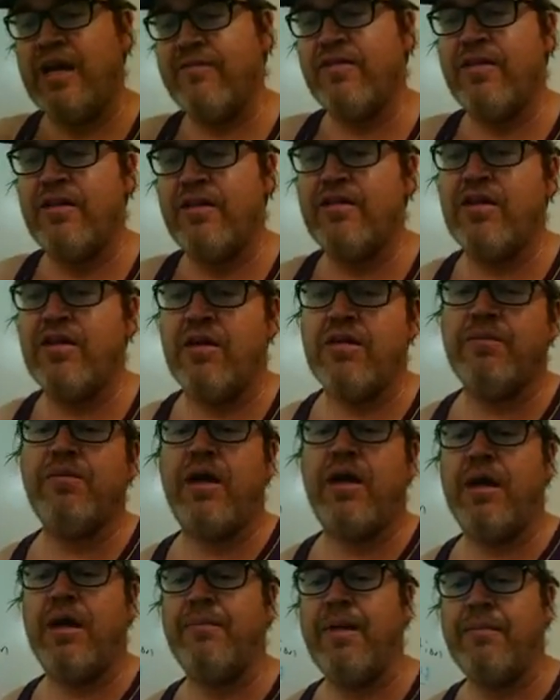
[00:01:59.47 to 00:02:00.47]
even though the
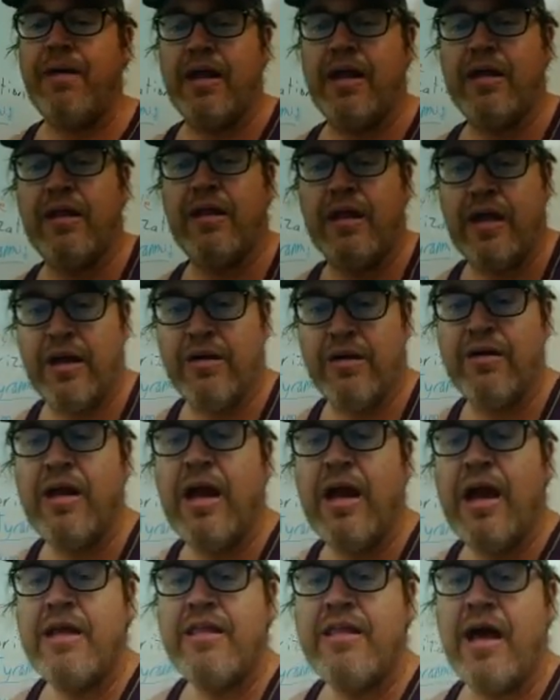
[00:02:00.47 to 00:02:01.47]
plot might make clear
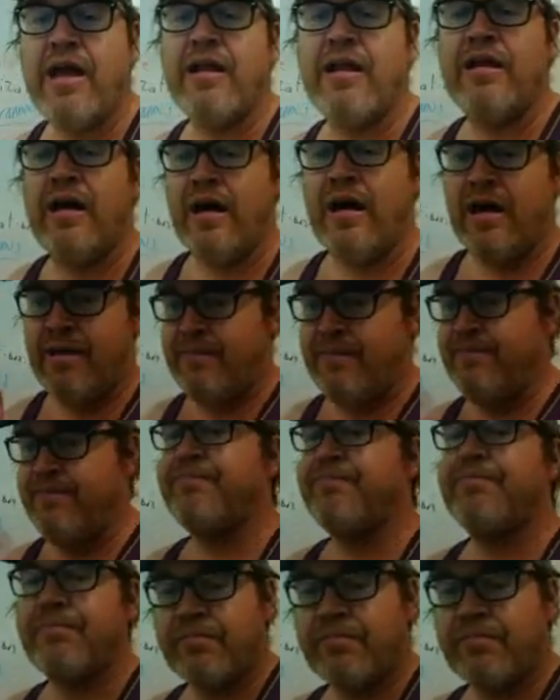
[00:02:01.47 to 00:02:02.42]
that